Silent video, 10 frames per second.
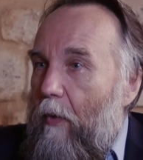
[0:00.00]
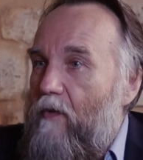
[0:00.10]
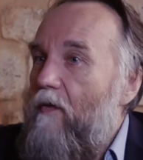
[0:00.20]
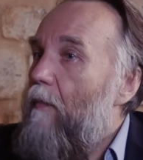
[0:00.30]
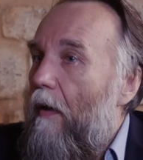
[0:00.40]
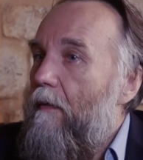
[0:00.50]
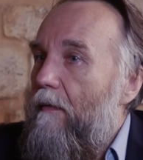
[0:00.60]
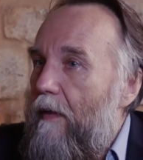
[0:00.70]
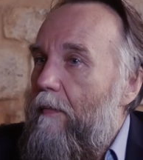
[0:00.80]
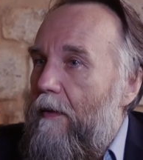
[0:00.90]

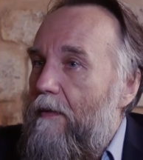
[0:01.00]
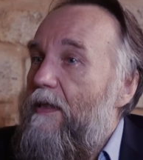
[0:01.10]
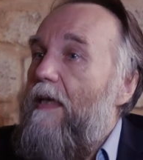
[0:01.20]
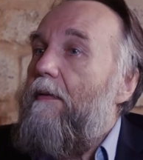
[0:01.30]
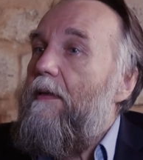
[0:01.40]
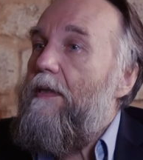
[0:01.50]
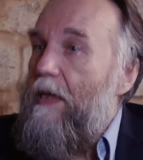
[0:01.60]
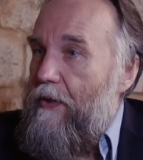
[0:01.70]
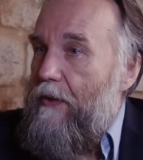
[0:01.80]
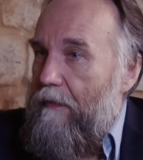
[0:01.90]
postmodern liberal
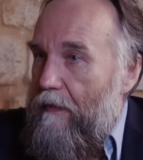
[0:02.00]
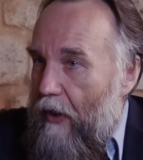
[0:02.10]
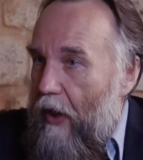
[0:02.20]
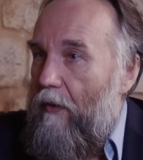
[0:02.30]
civilization